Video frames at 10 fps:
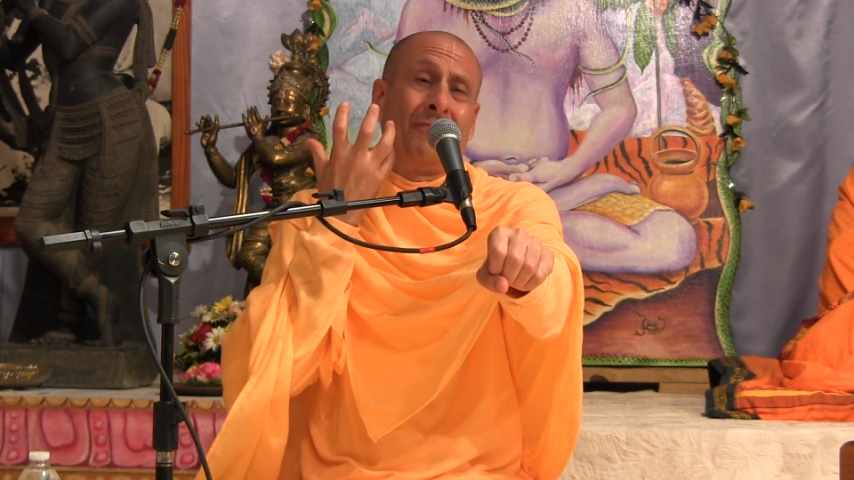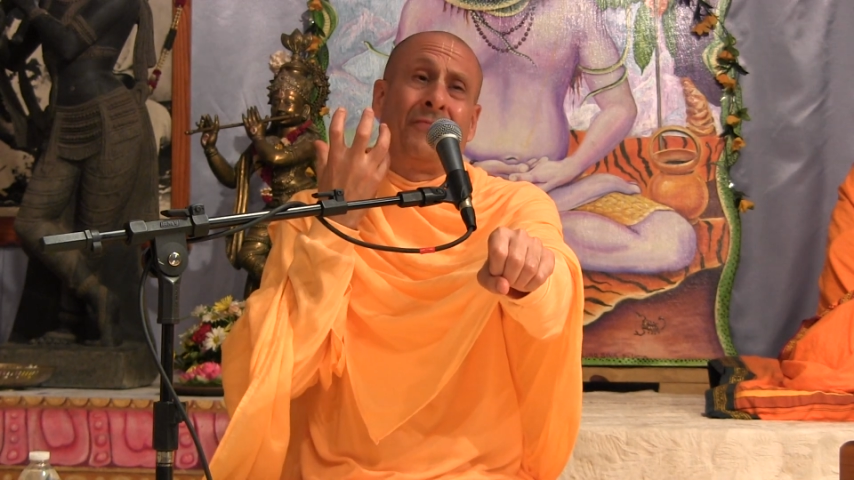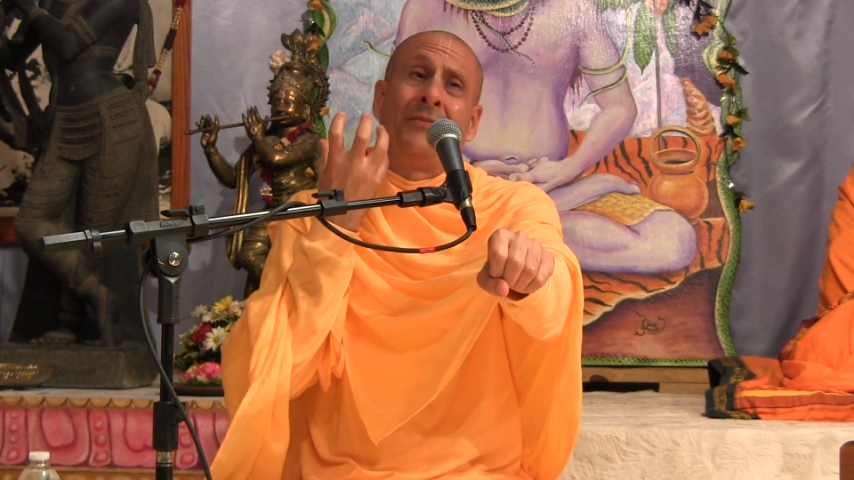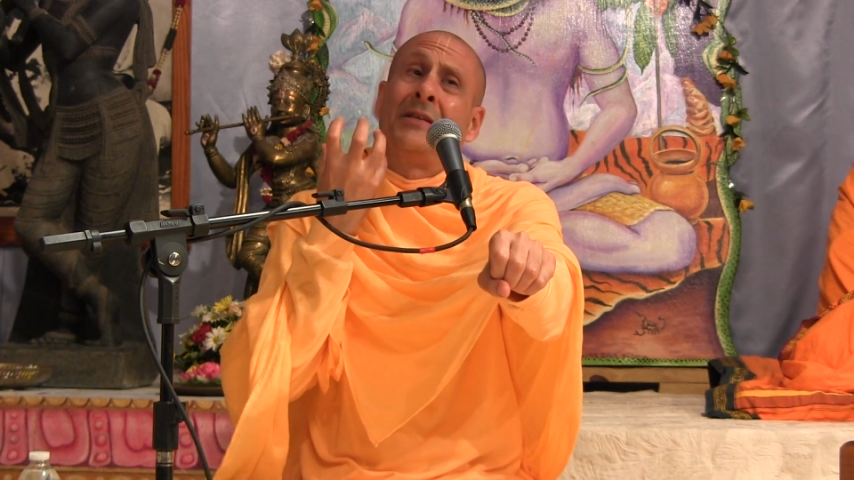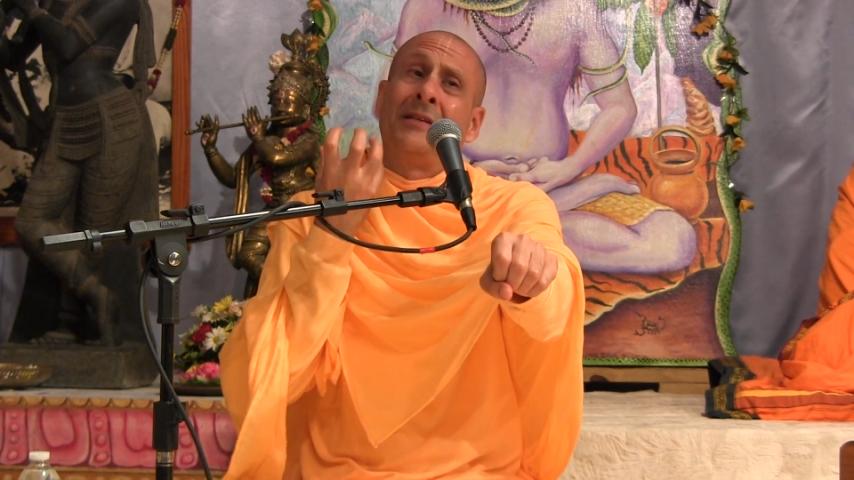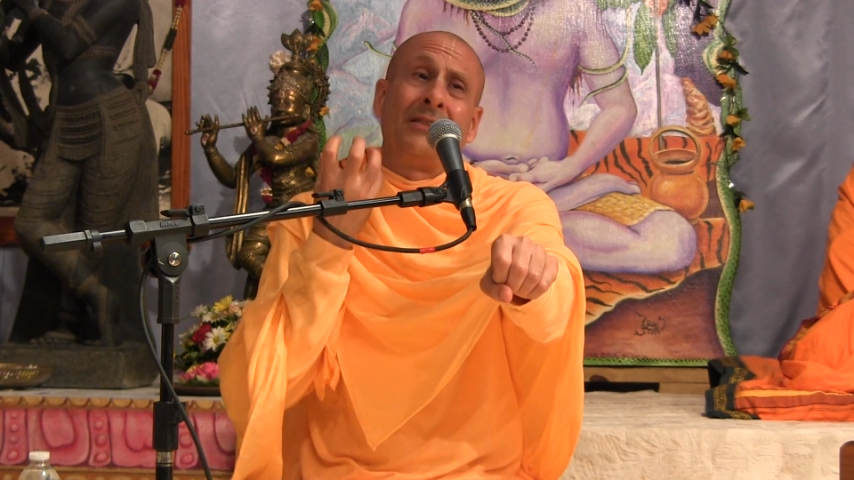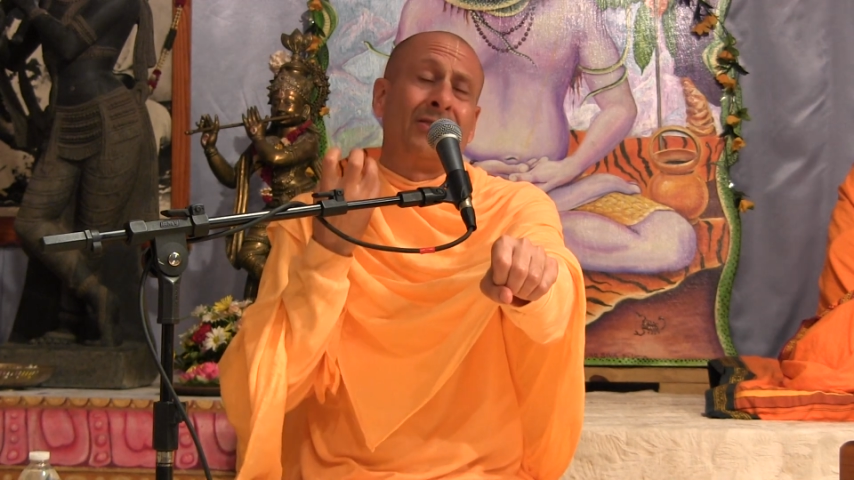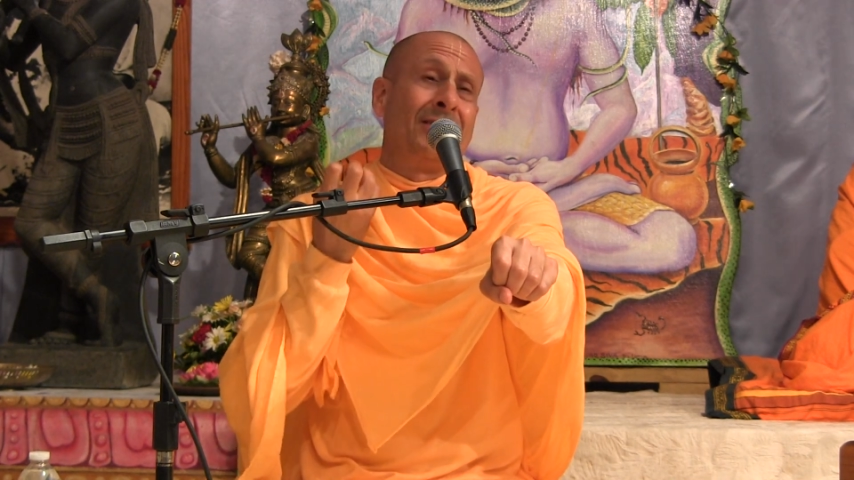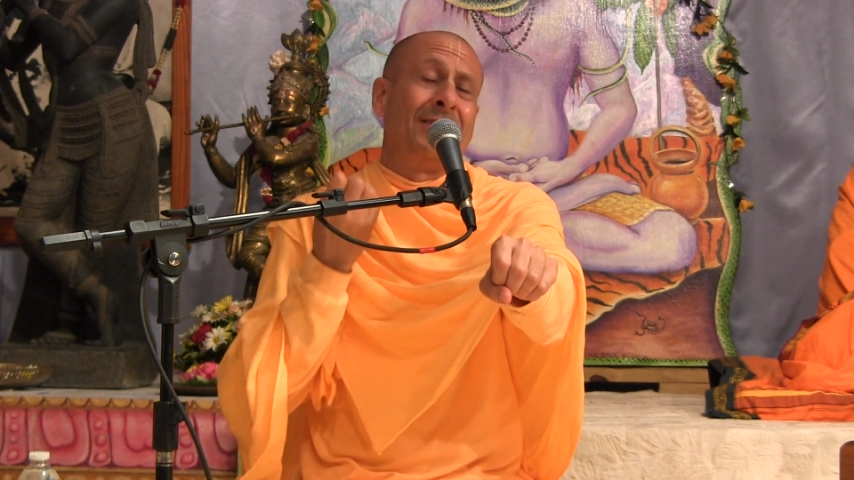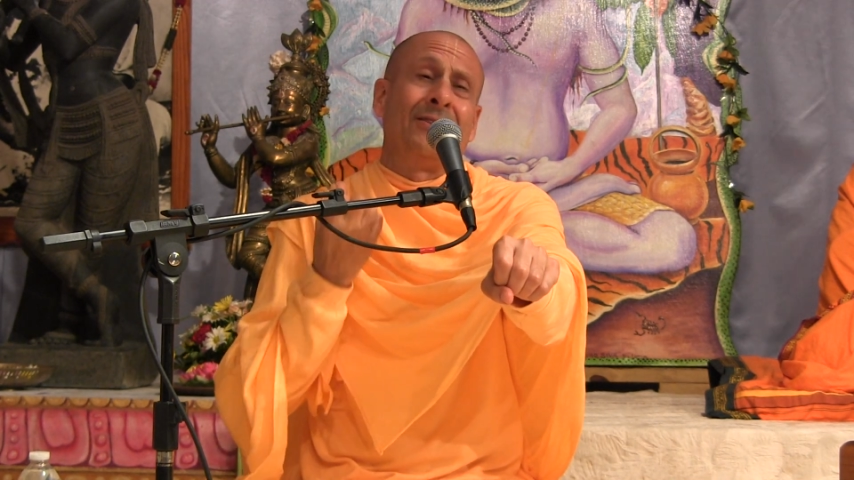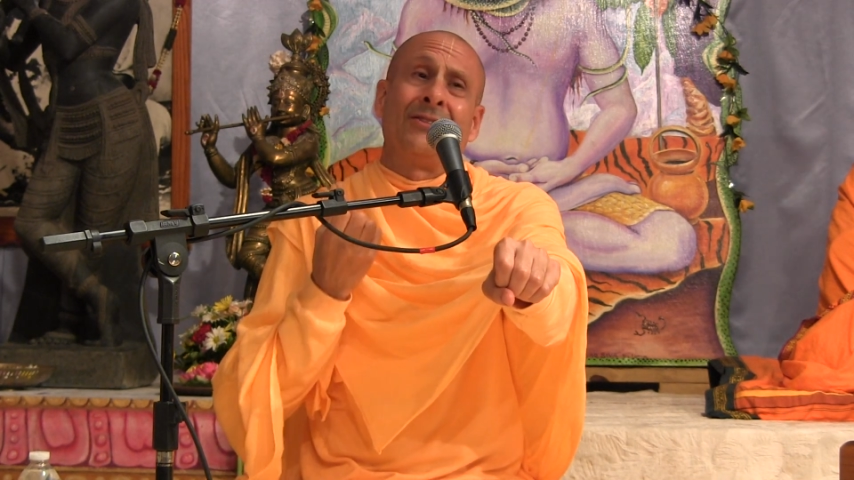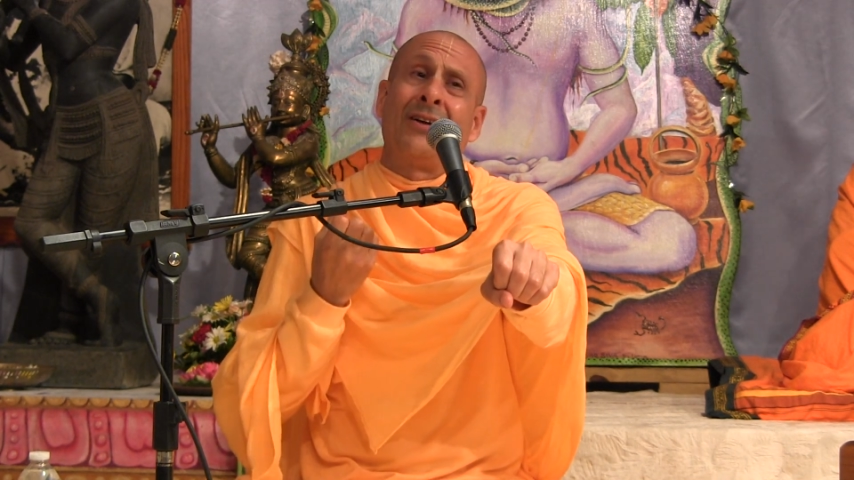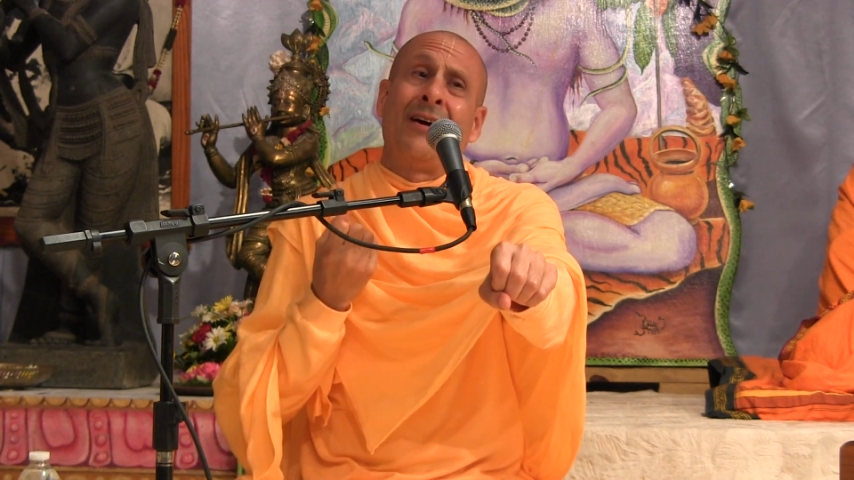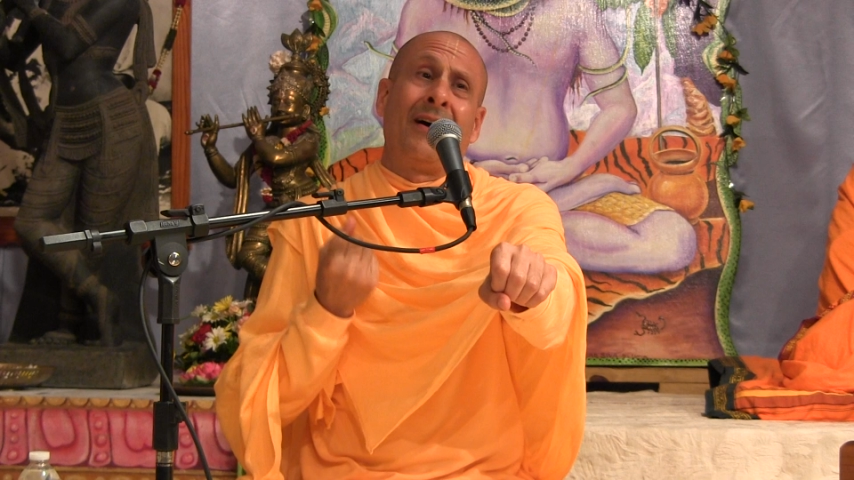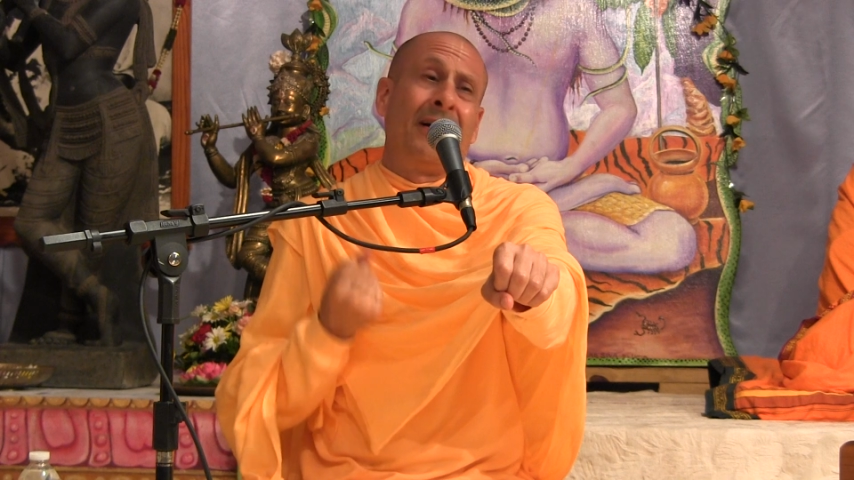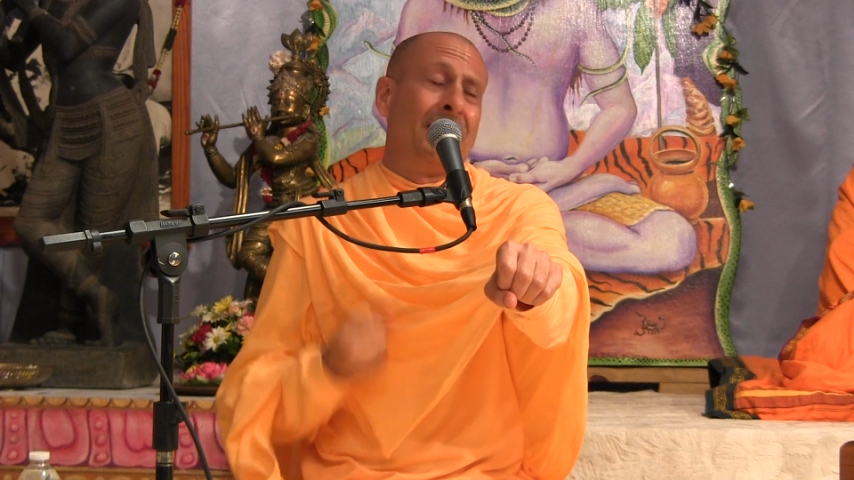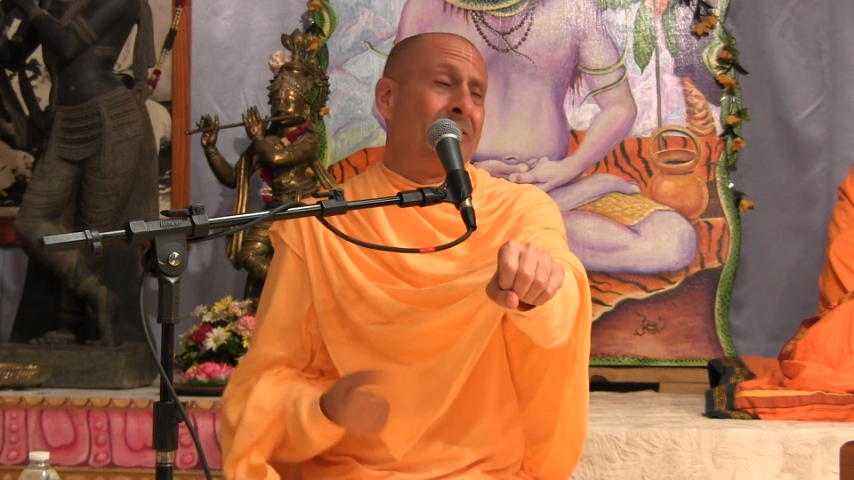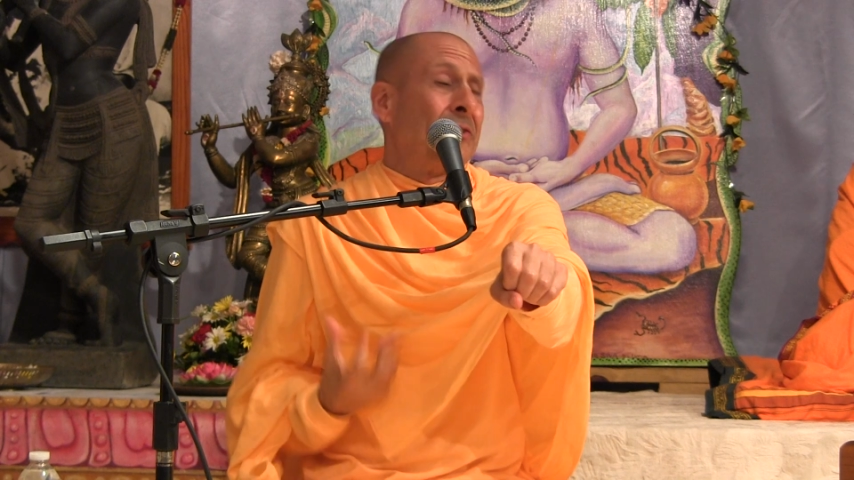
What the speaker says: filling Sita's eyes.